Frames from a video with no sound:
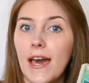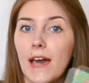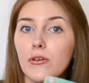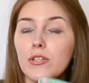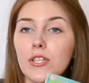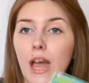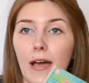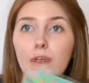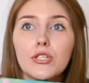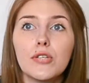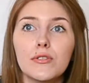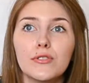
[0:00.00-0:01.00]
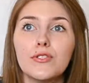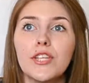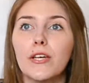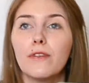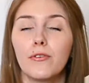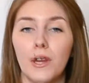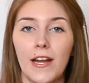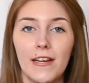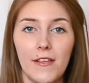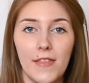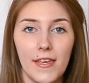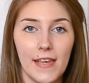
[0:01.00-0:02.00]
I was going to settle for
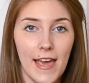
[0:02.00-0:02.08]
anything.